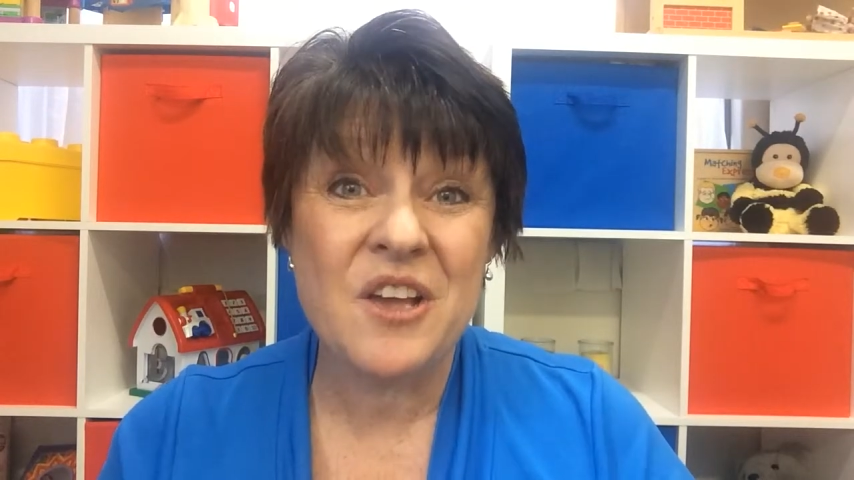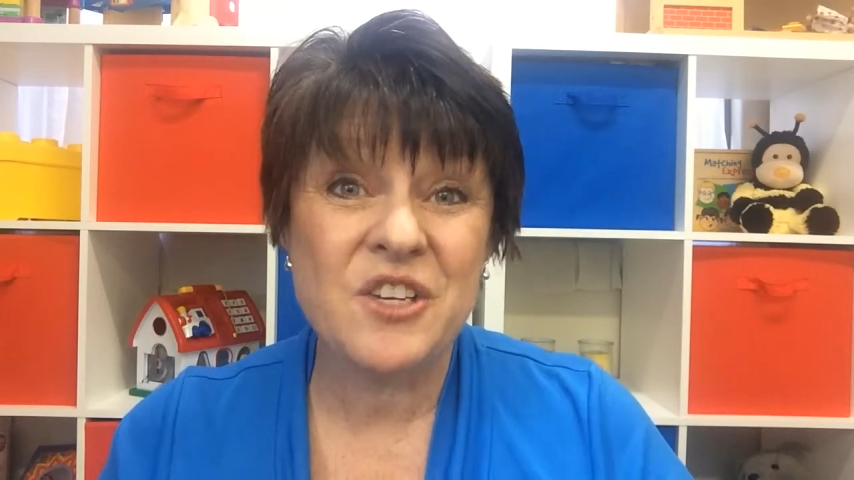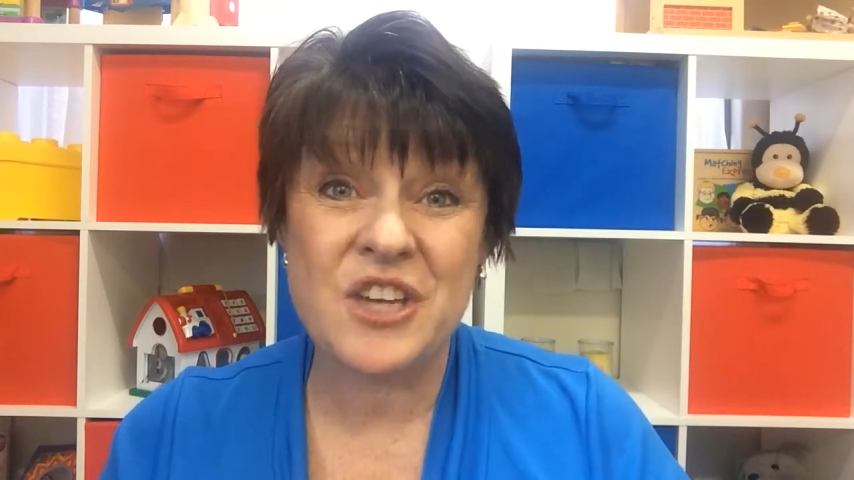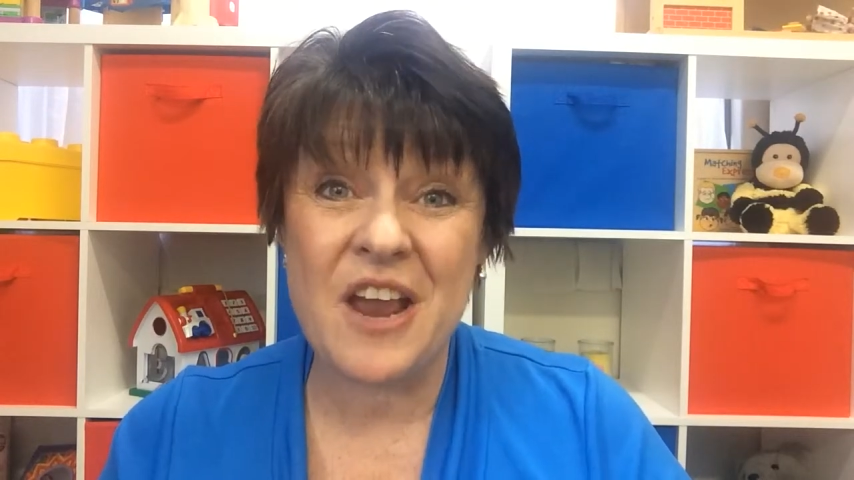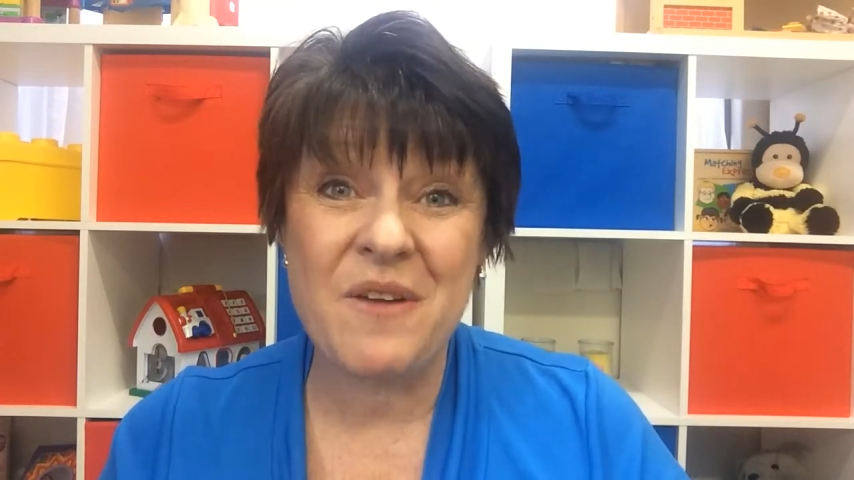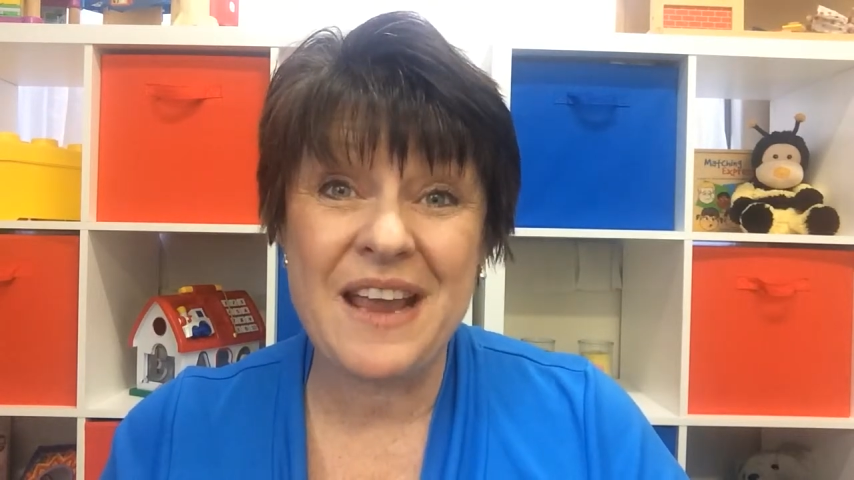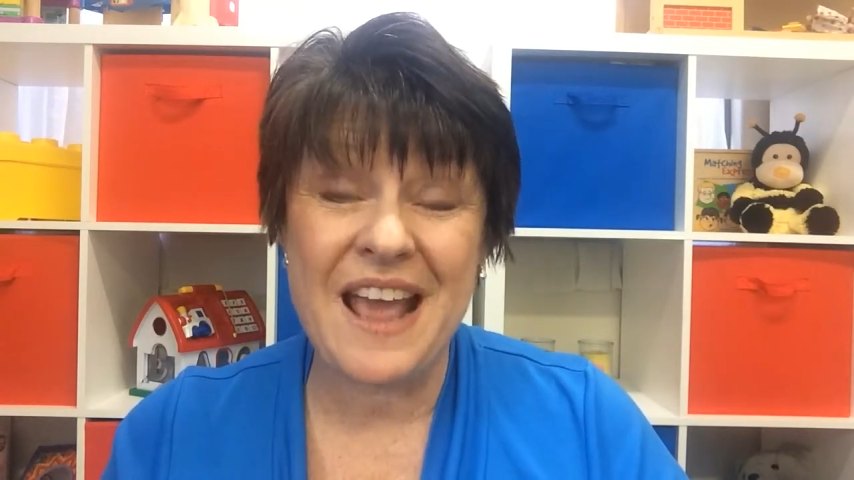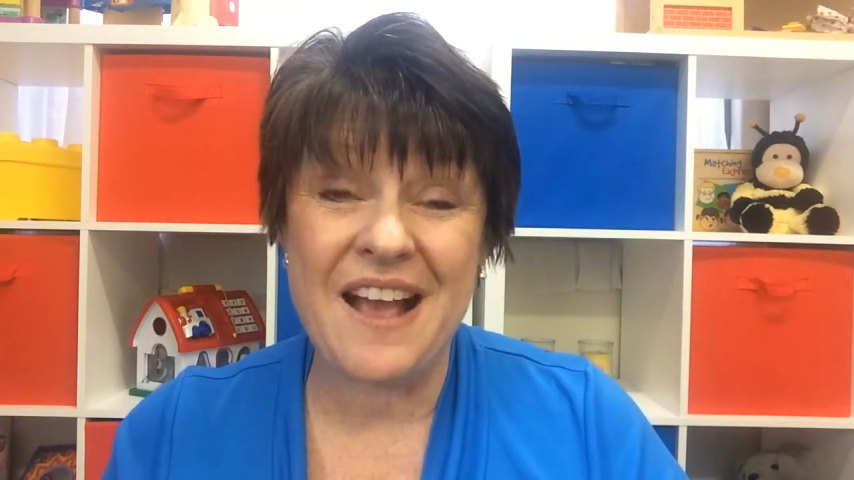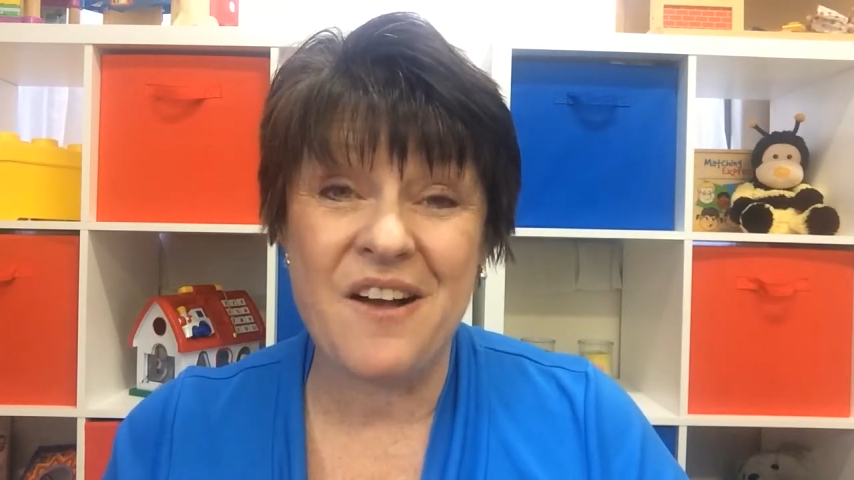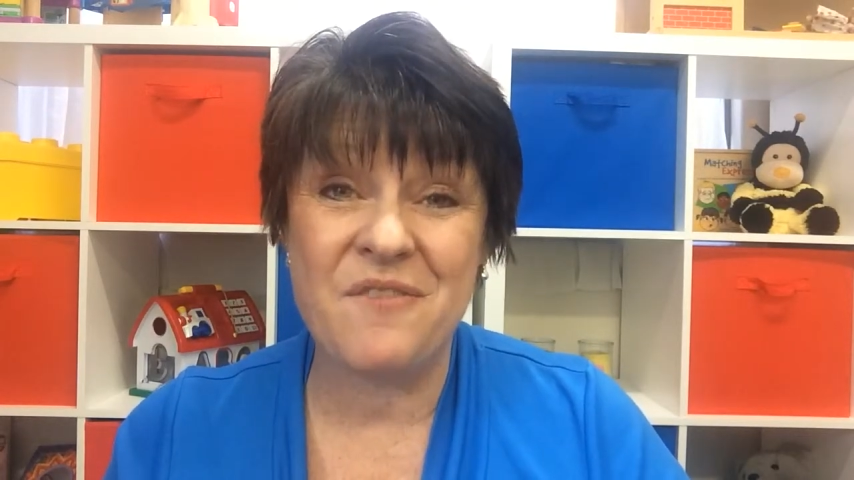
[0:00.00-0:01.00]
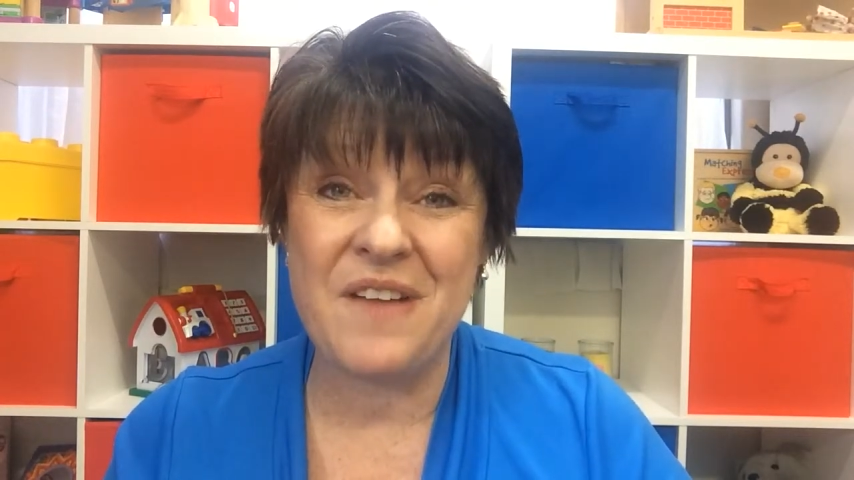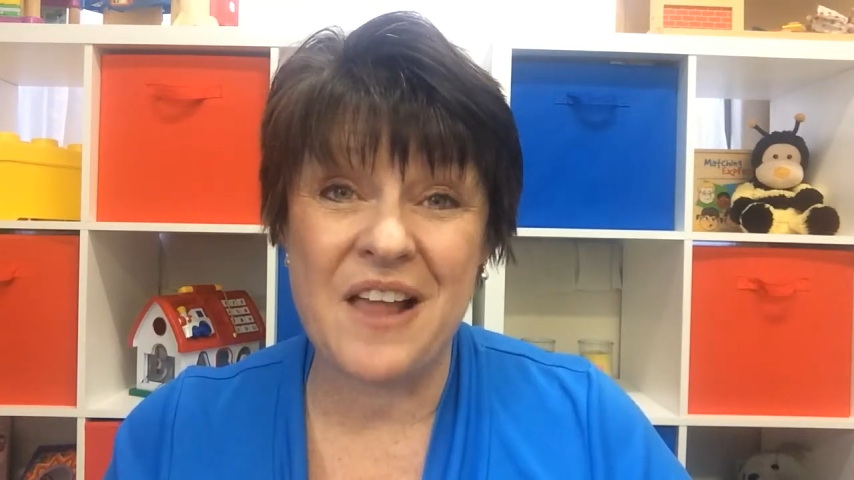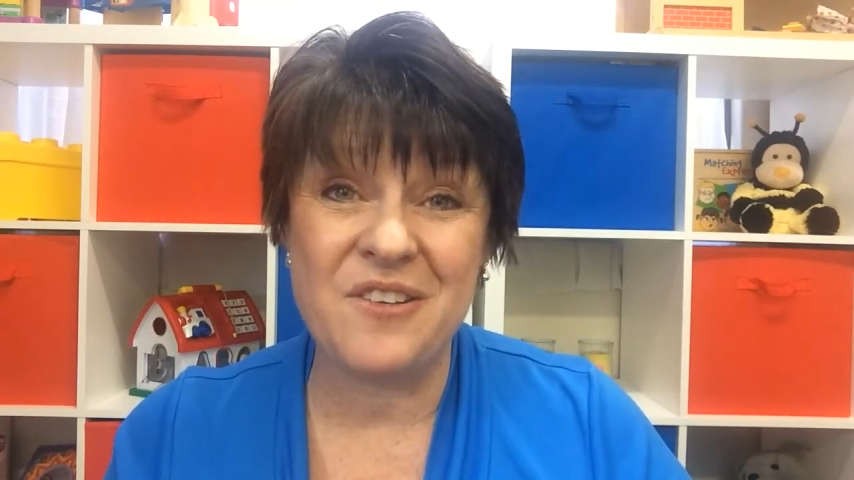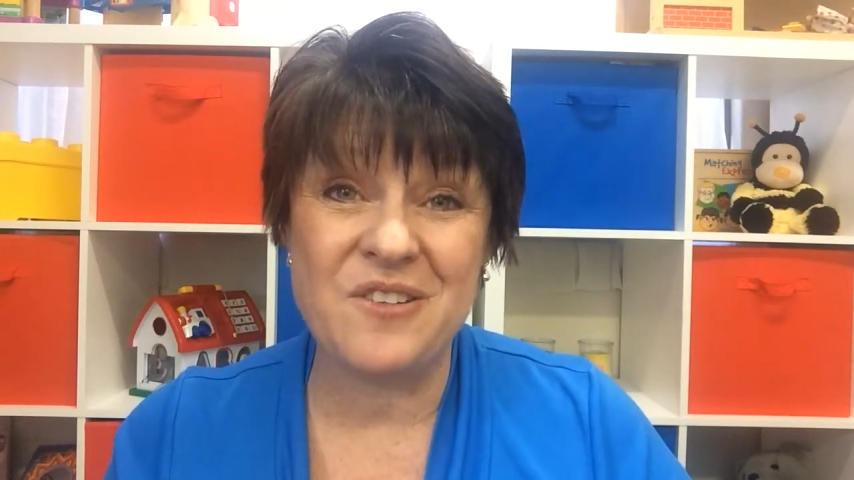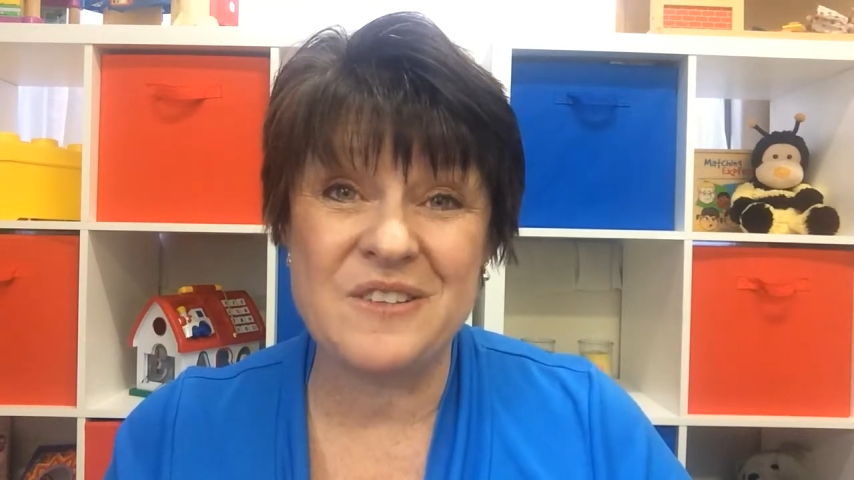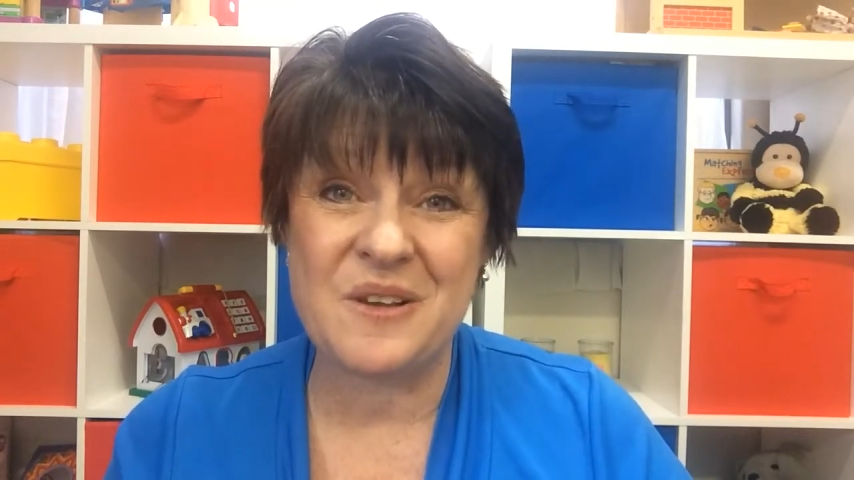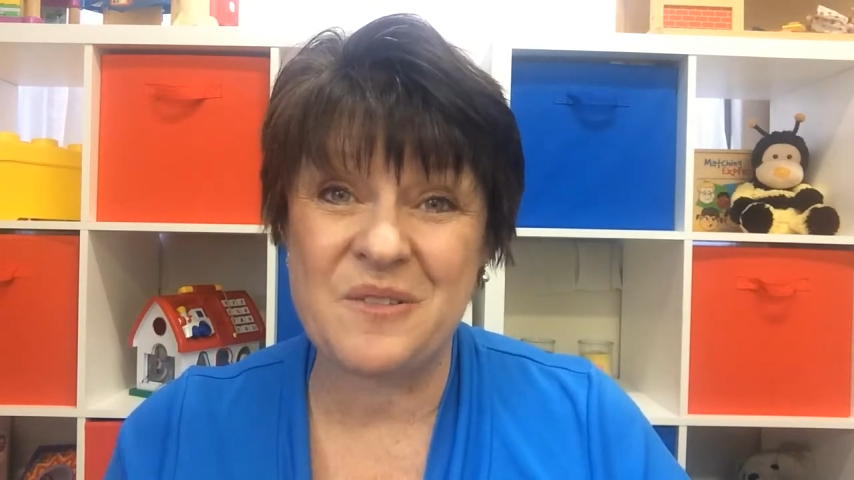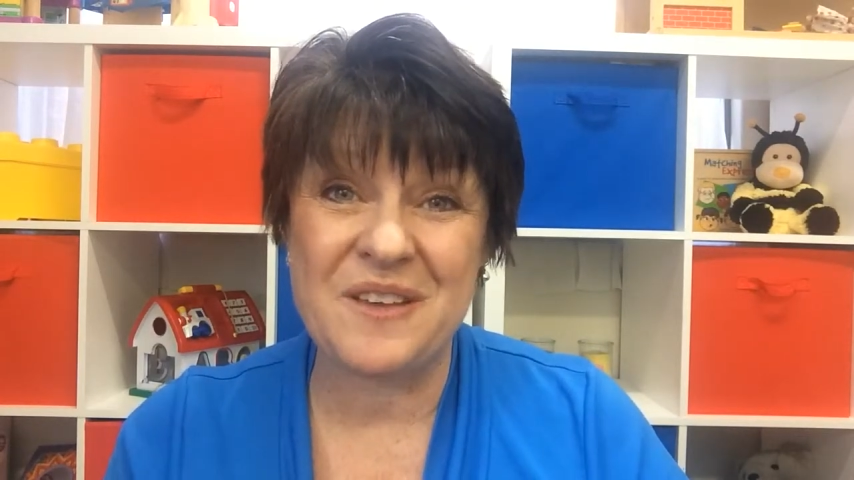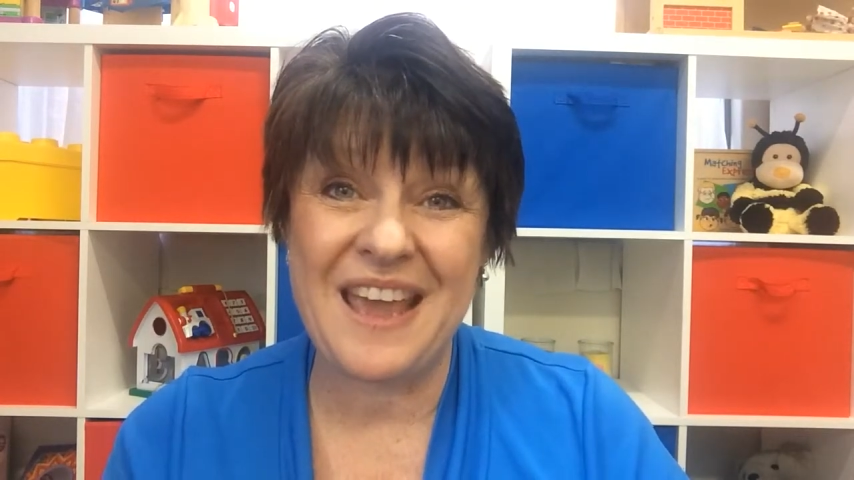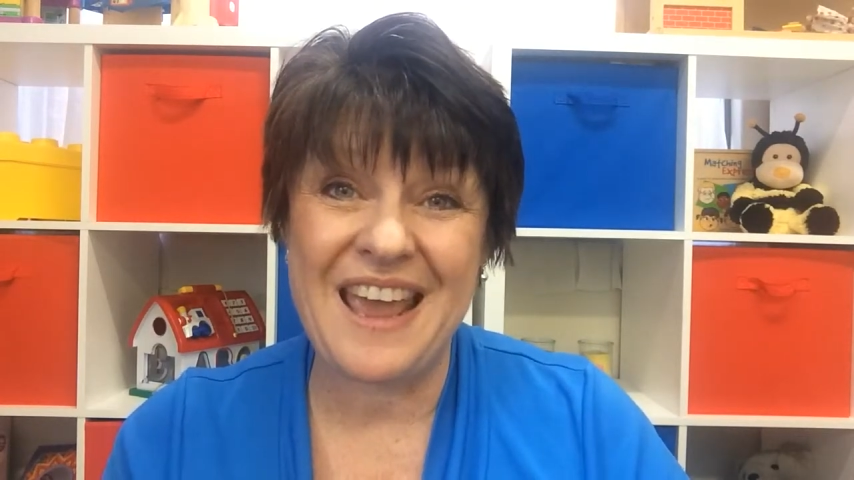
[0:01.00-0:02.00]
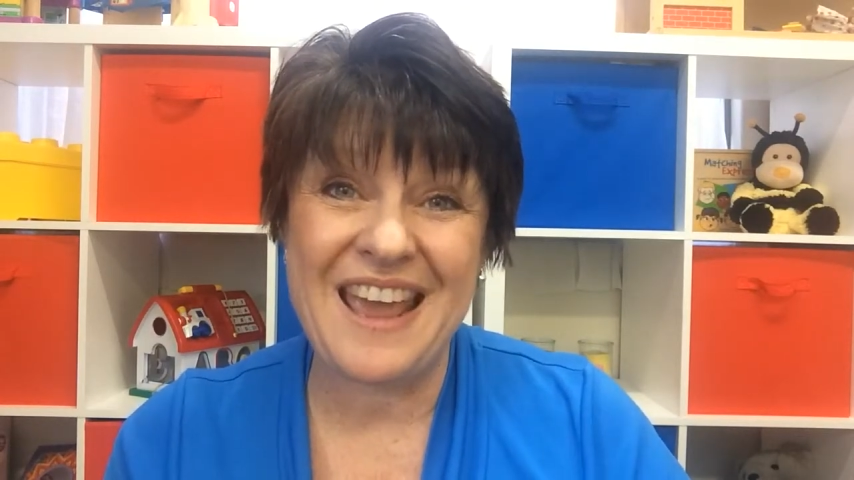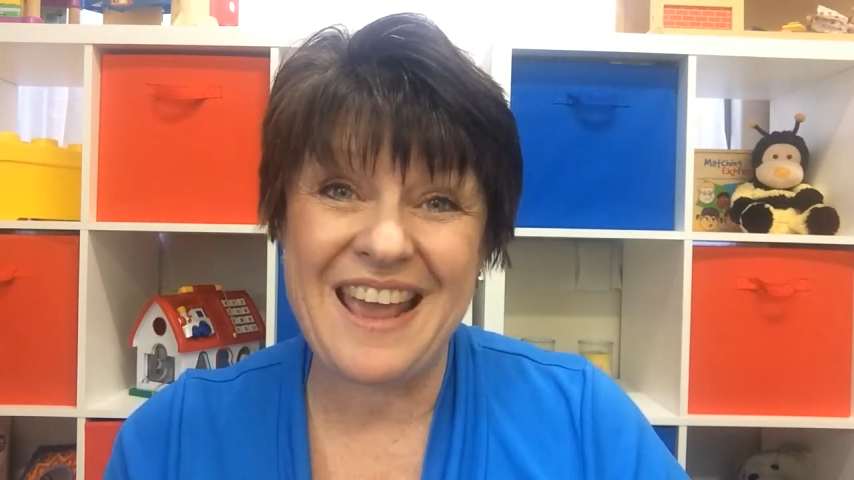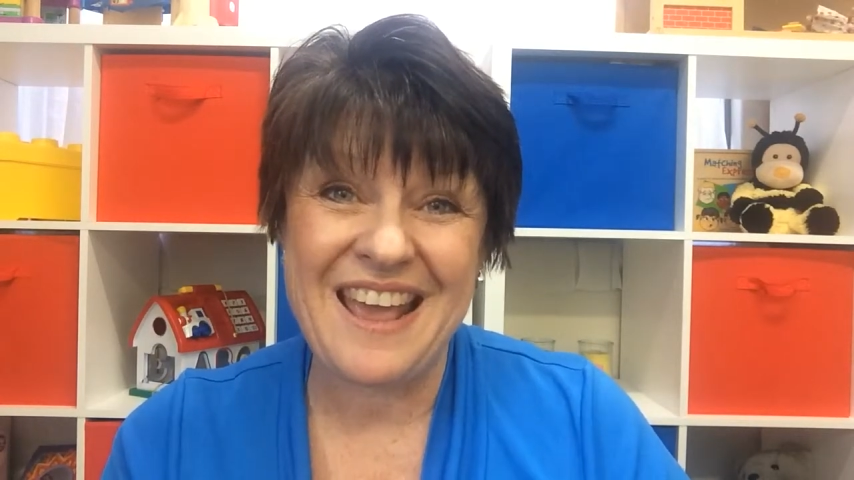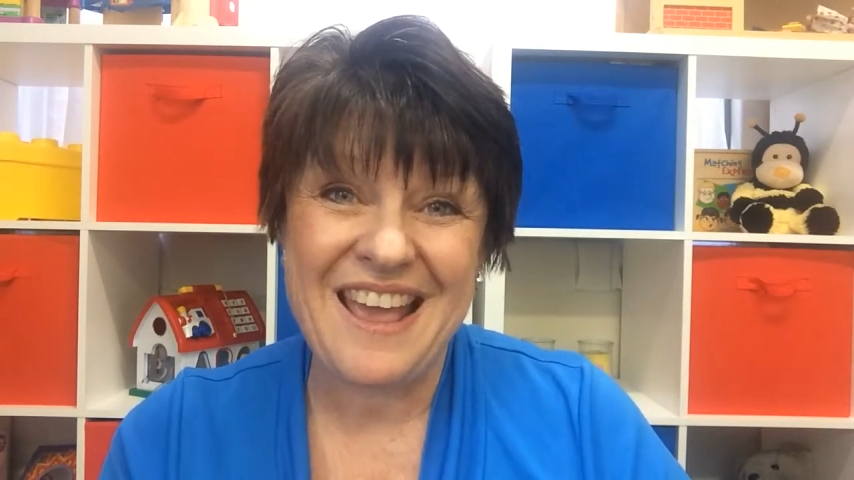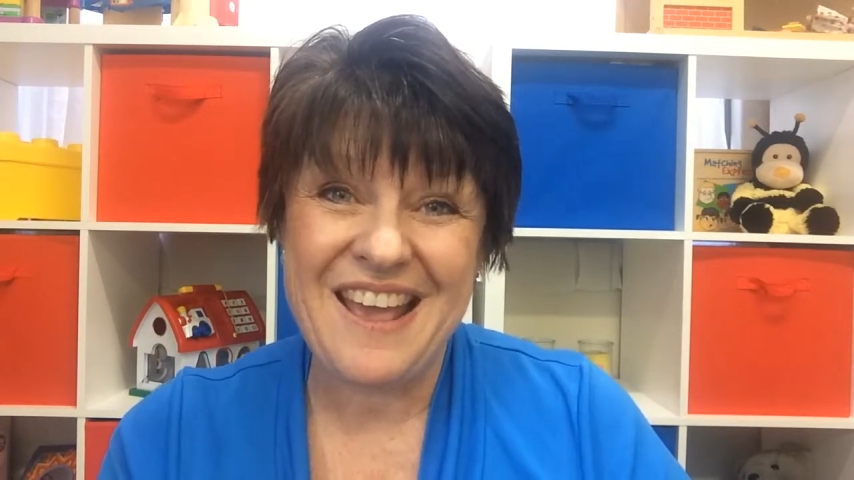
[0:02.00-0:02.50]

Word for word: sharing our values of care,